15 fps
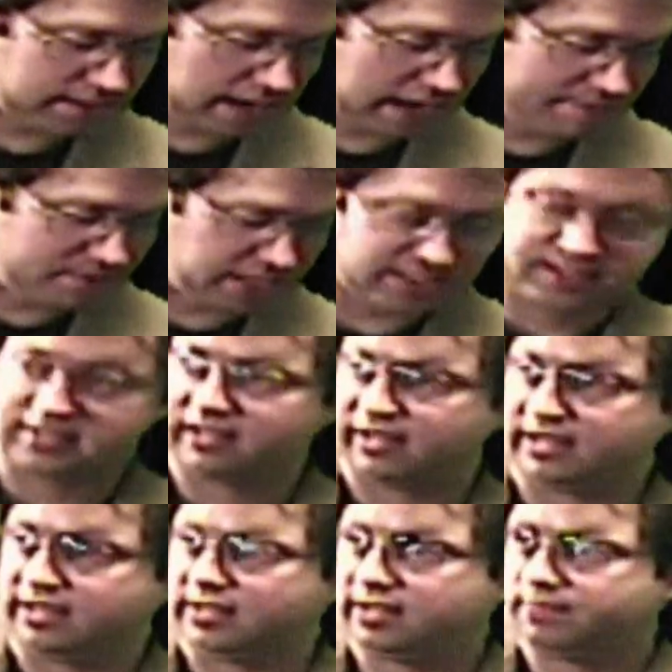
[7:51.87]

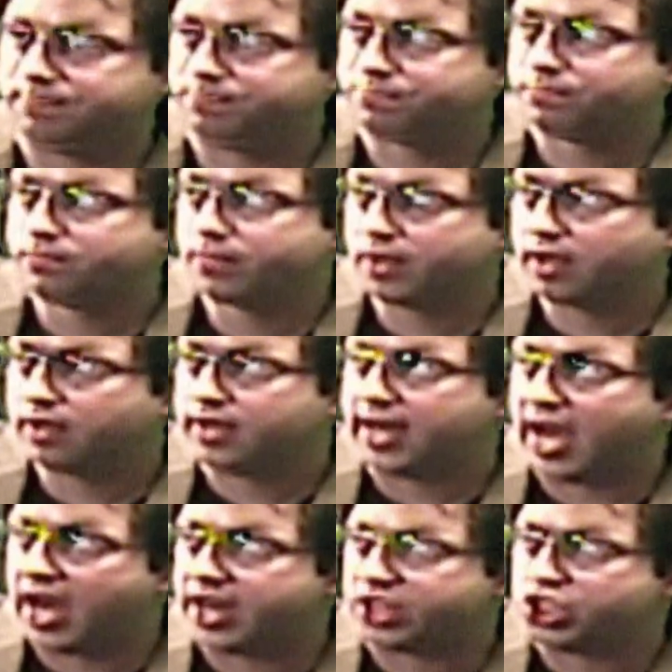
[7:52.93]
obviously
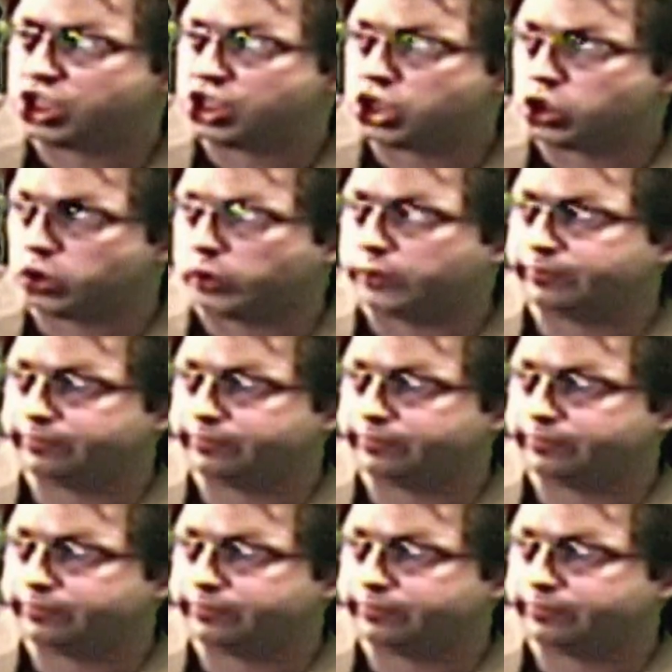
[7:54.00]
not a Jew.